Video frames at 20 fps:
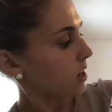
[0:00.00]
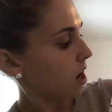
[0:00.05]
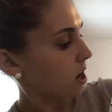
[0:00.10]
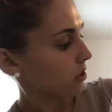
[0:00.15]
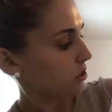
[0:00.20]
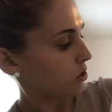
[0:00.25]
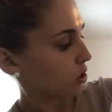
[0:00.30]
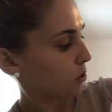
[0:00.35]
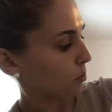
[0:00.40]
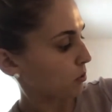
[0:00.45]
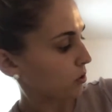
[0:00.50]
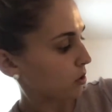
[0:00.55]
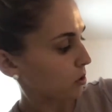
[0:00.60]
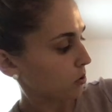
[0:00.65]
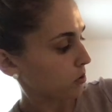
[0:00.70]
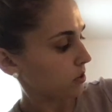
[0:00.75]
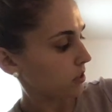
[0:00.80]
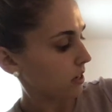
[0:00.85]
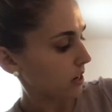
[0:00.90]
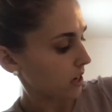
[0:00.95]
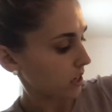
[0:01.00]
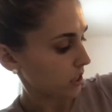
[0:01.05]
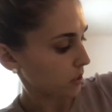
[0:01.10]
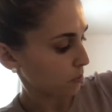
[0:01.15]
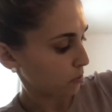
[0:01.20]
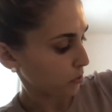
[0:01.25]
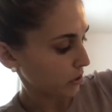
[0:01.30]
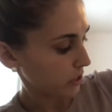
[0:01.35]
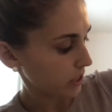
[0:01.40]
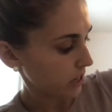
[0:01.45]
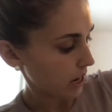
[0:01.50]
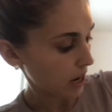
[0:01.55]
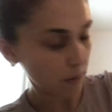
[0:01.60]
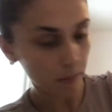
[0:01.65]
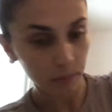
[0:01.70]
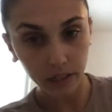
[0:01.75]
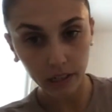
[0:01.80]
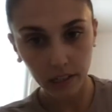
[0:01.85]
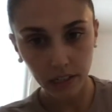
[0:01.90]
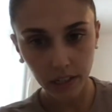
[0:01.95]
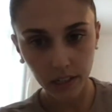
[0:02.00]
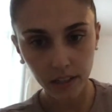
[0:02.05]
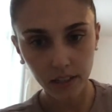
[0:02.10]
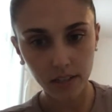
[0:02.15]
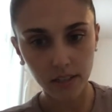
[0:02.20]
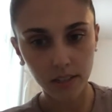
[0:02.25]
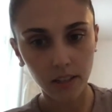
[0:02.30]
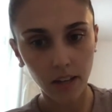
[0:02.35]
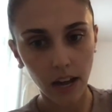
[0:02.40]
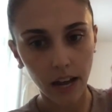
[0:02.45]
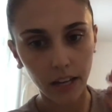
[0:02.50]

osteoporosis, prediabetes.